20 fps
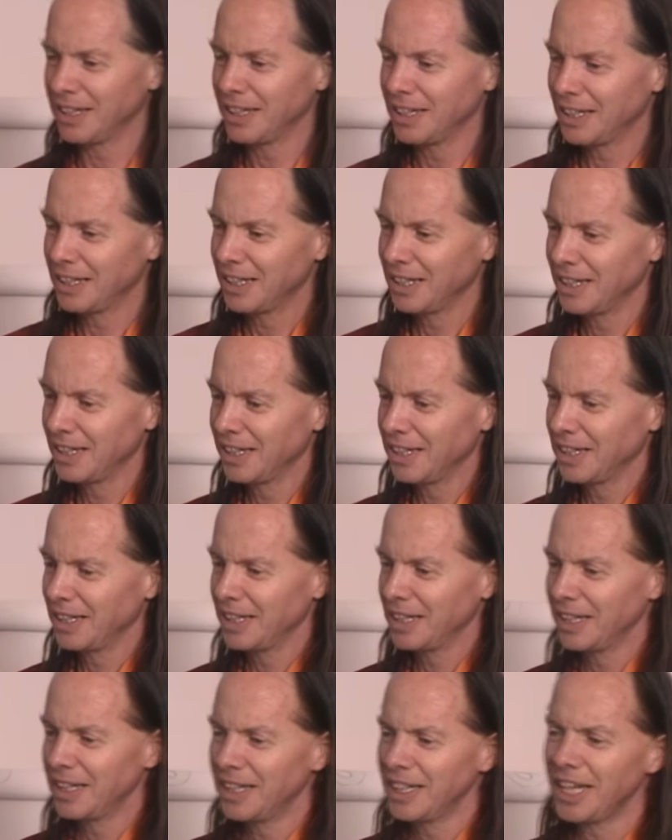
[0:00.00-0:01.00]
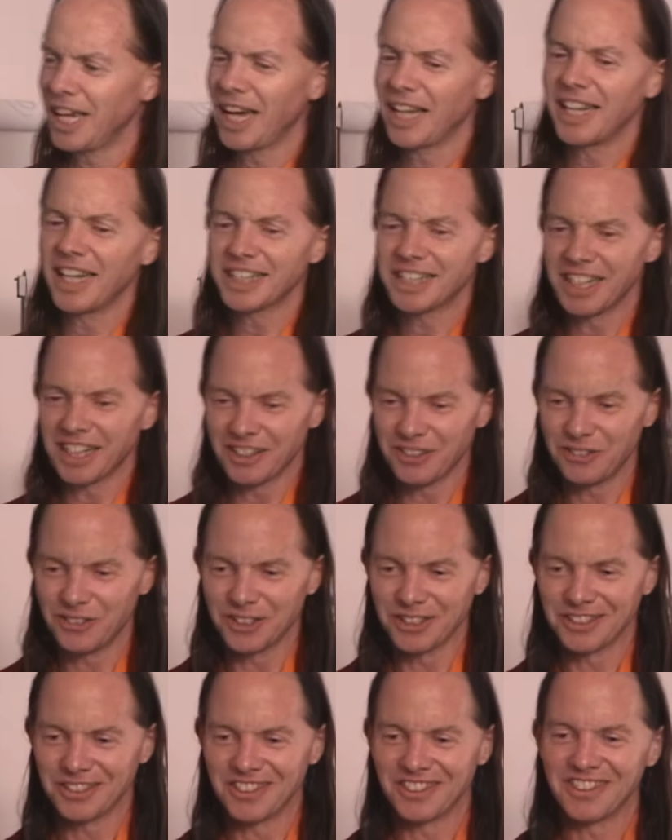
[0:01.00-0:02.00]
Yeah, that's not the
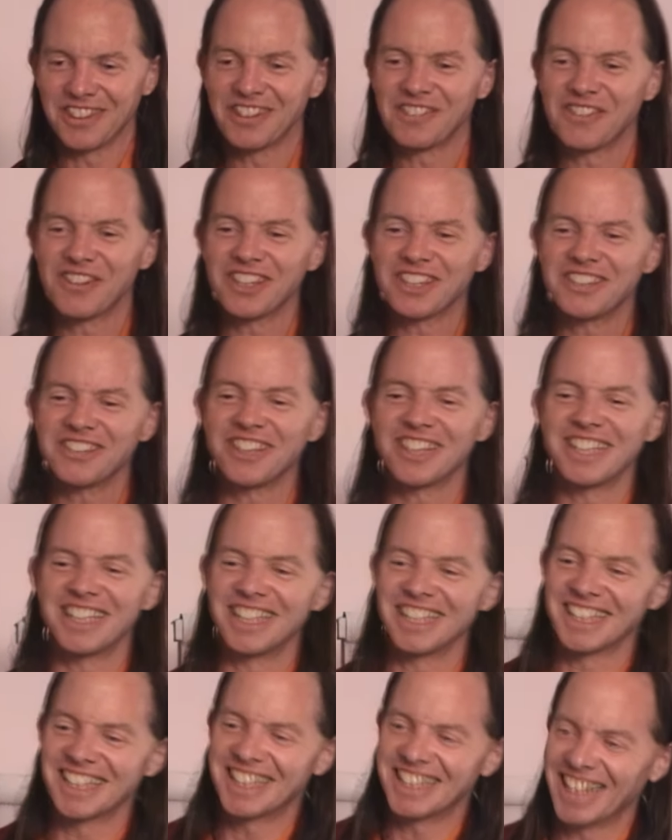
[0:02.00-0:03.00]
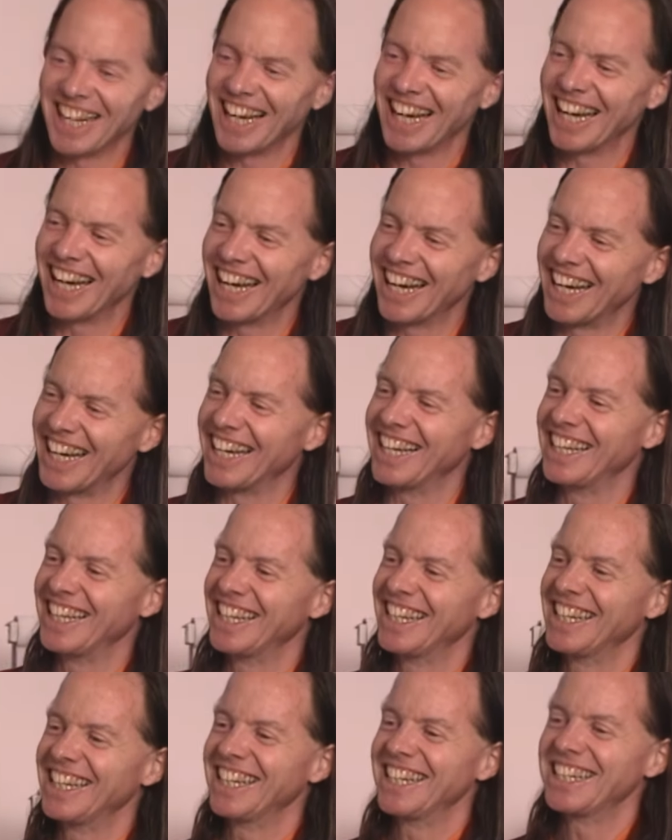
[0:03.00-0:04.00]
first one. First one is uh,
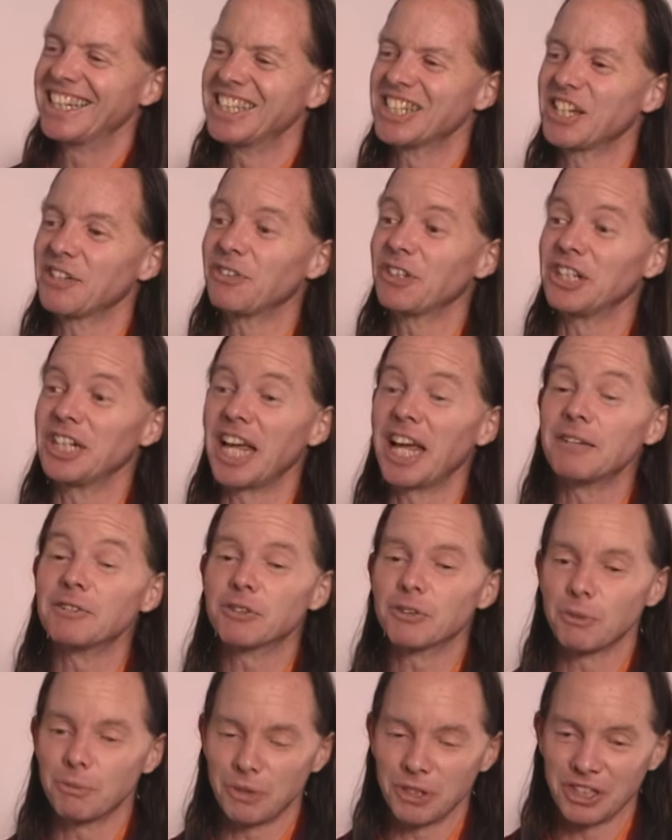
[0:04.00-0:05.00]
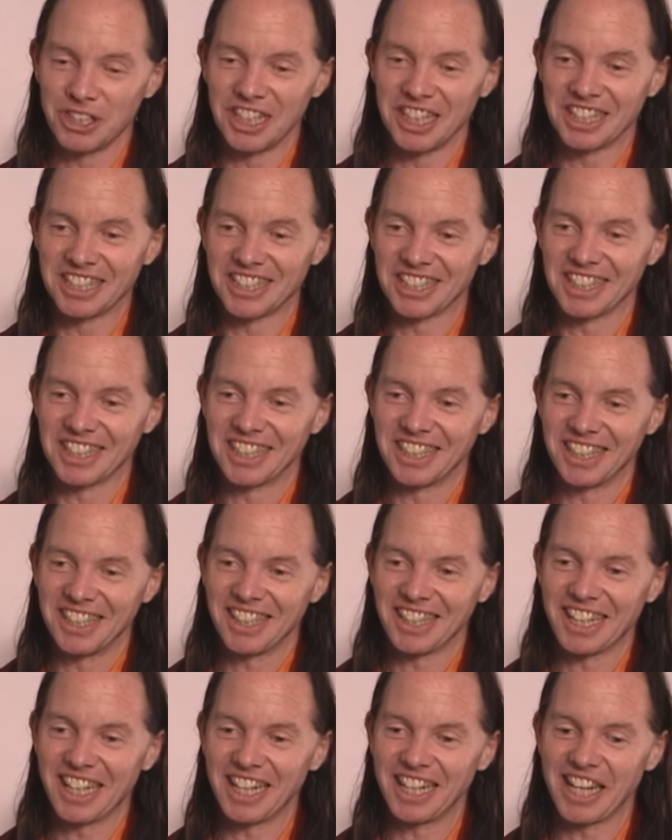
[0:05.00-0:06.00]
different names for Buddha nature.
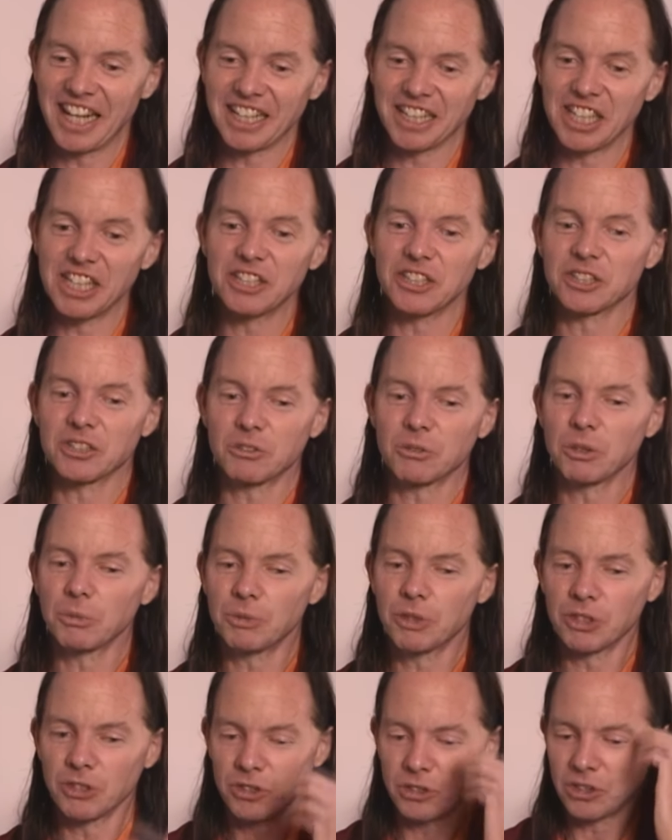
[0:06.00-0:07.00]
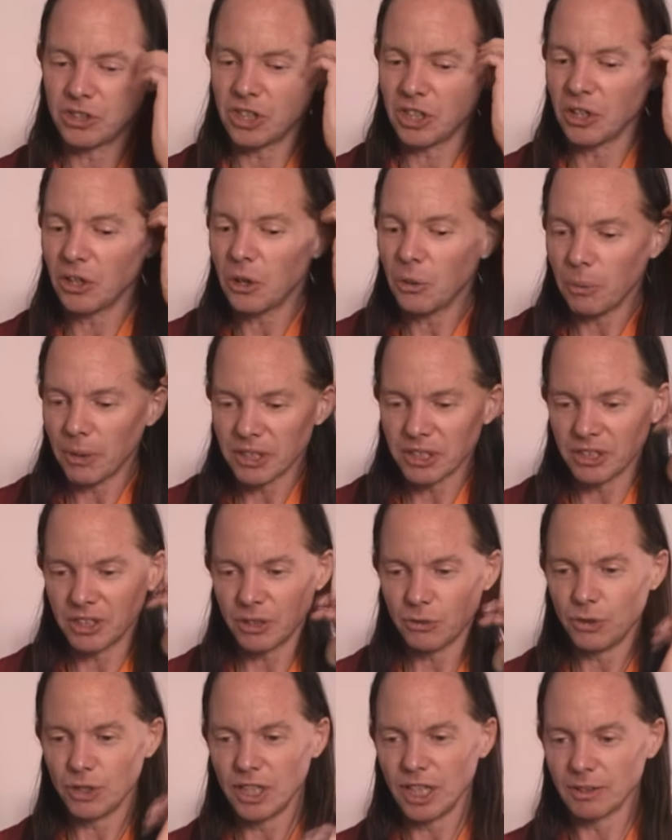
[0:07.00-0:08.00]
Okay, like in the scriptures, you see a whole bunch of
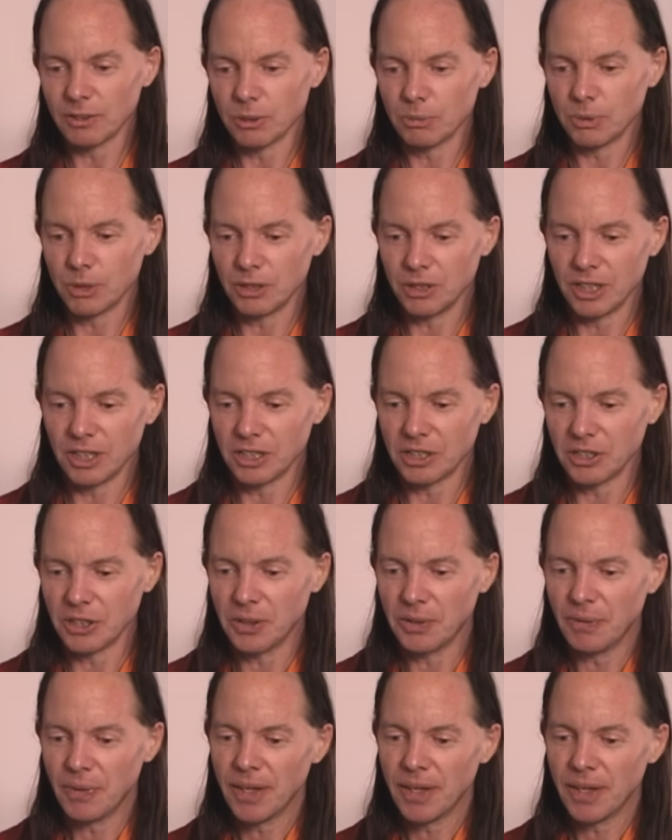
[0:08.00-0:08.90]
different names for Buddha nature.